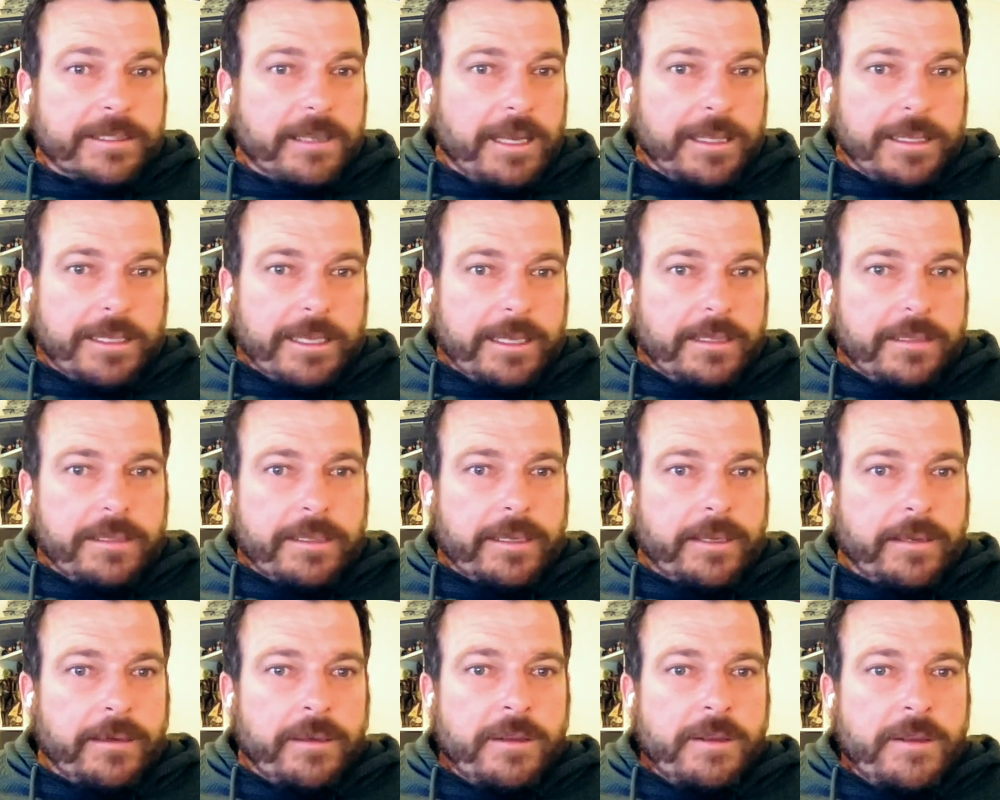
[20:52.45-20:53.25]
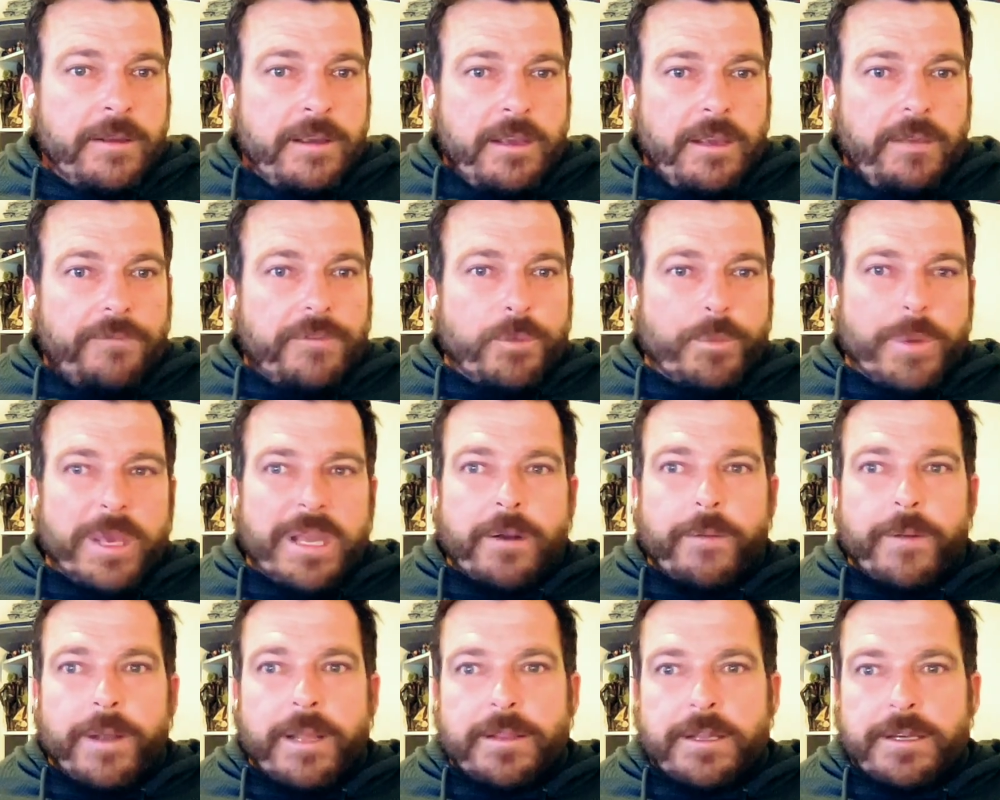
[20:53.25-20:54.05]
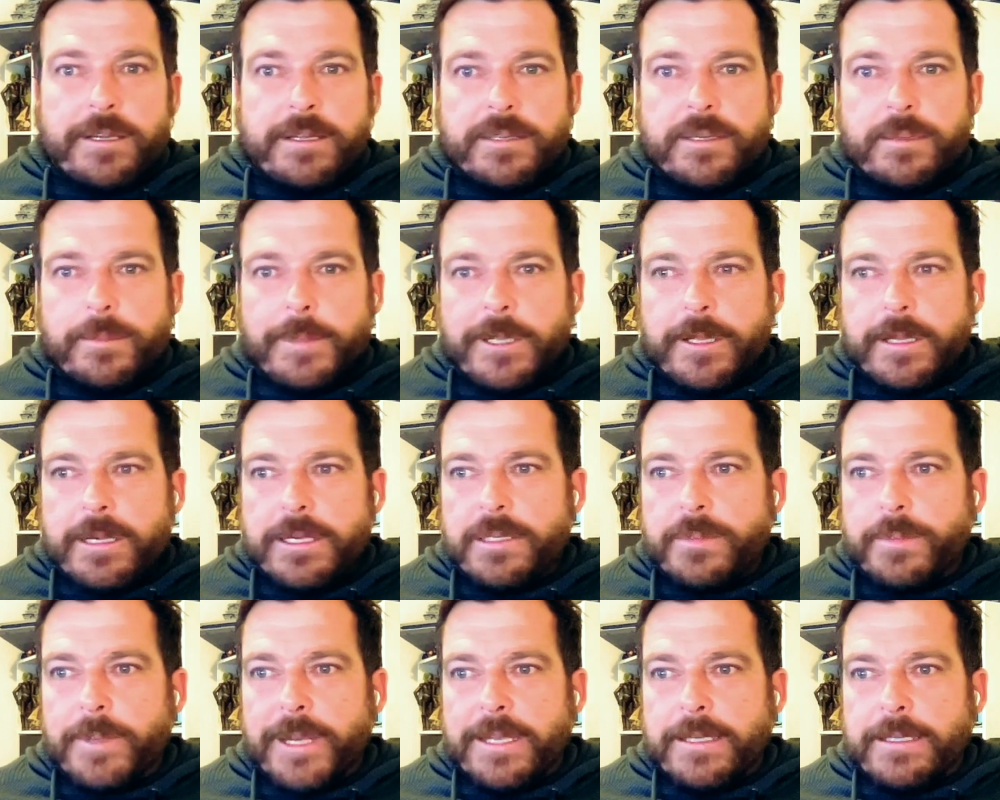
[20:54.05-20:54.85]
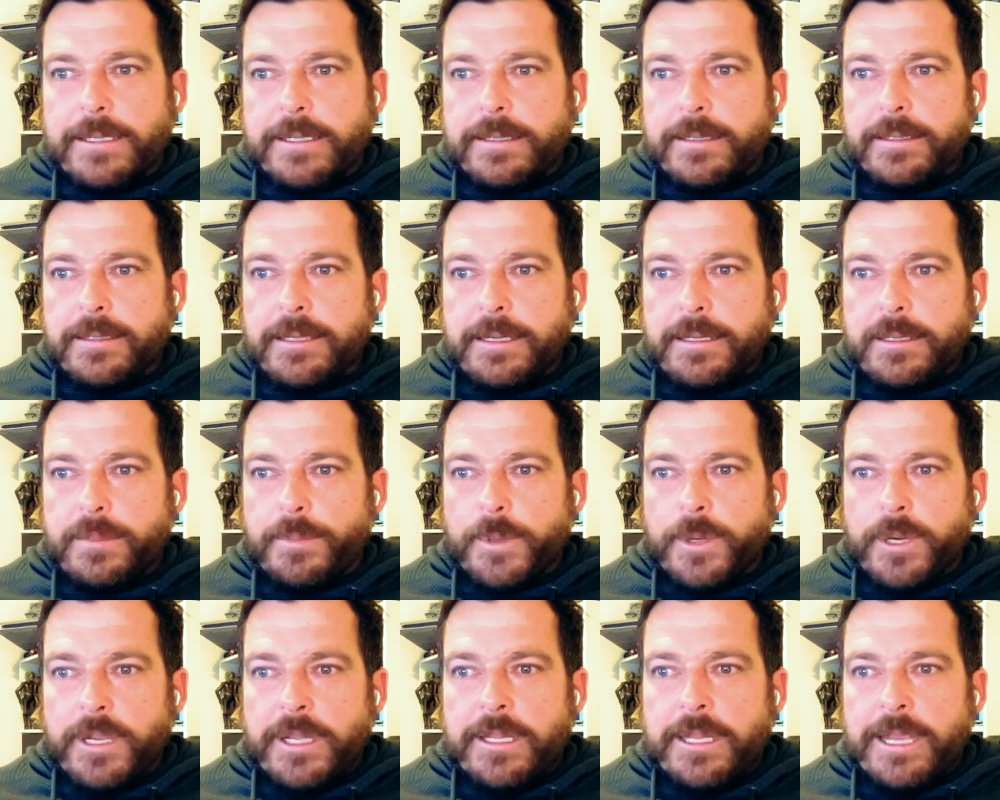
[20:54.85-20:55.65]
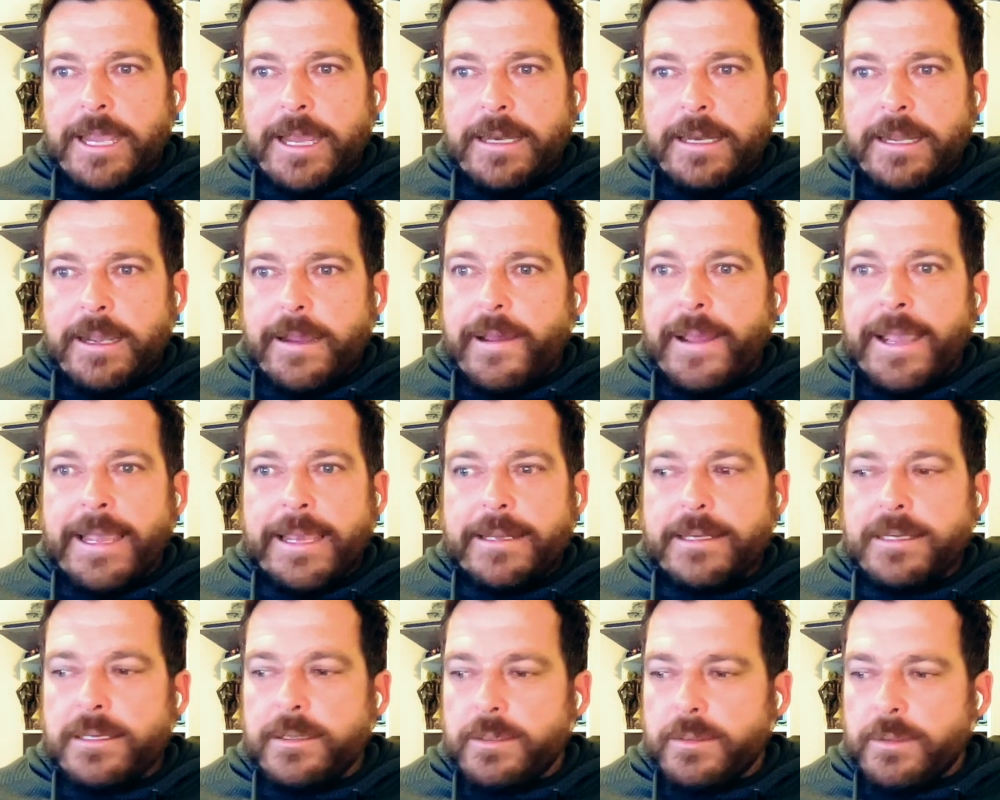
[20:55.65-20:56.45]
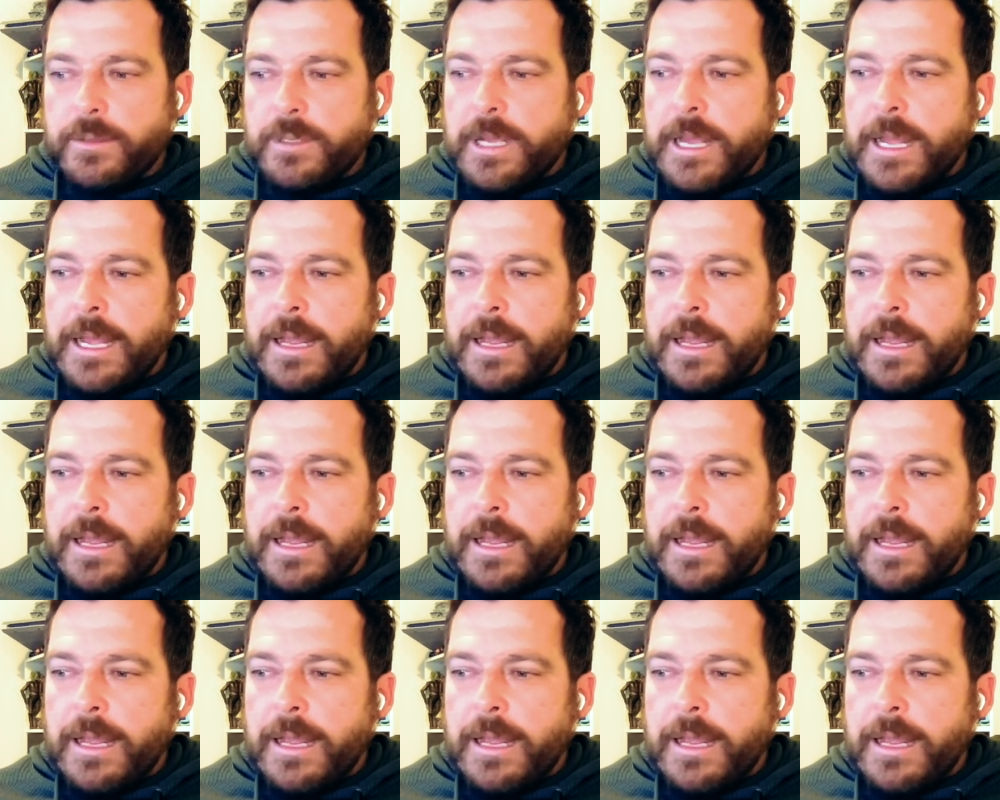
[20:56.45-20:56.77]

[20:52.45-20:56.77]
I think that if you've been around the disability space since pre the NDIS,